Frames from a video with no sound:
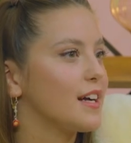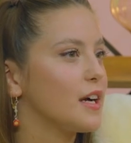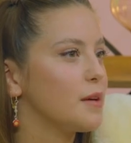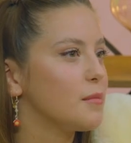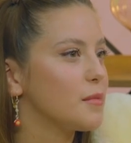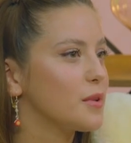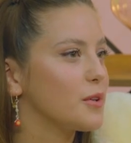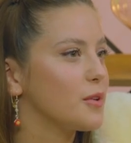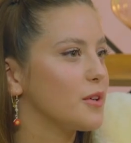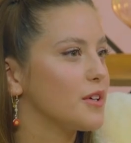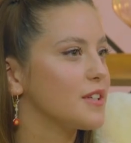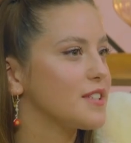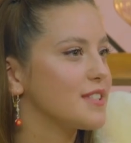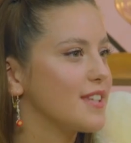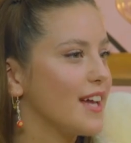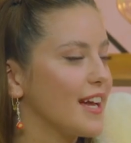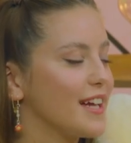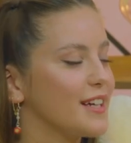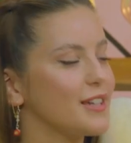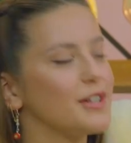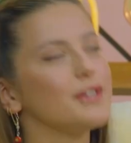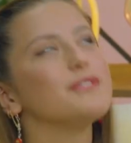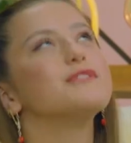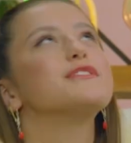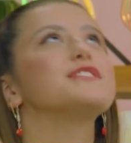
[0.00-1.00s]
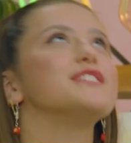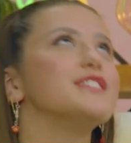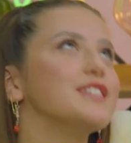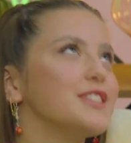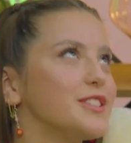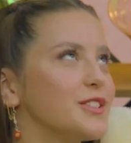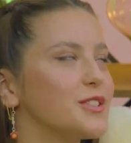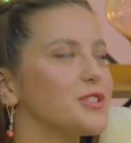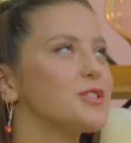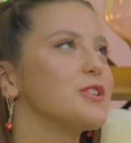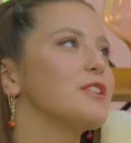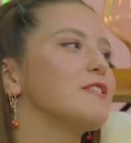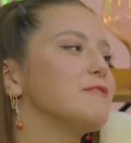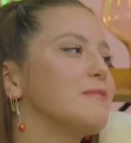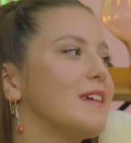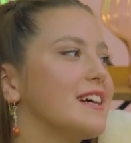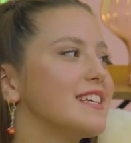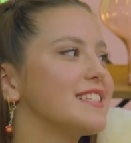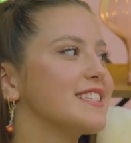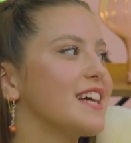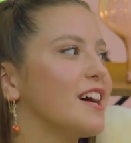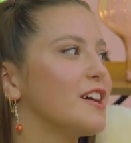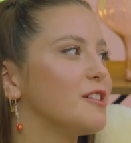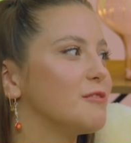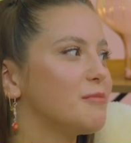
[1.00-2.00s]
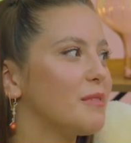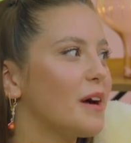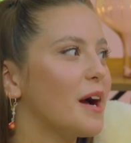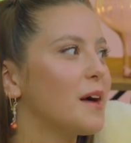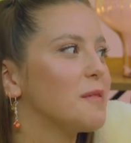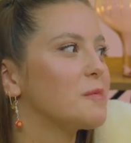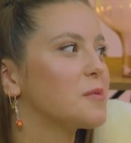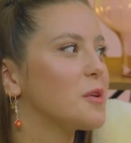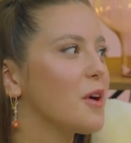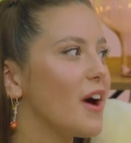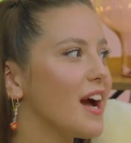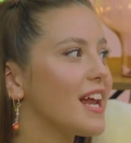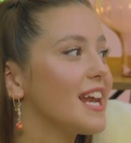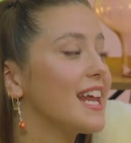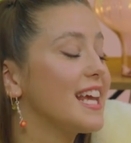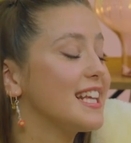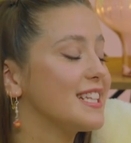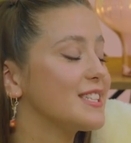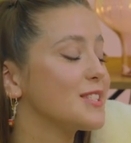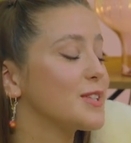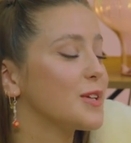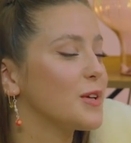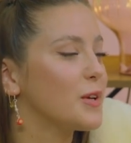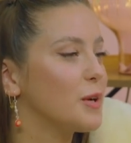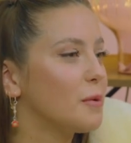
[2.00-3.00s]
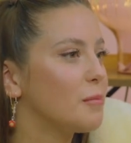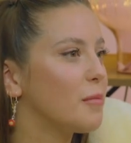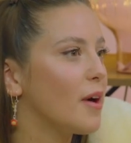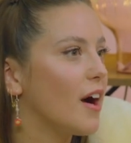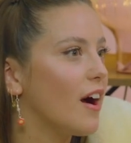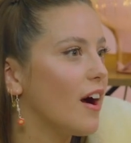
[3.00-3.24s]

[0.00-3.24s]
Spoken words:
I come across like confident and sure of myself, but I'm quite an insecure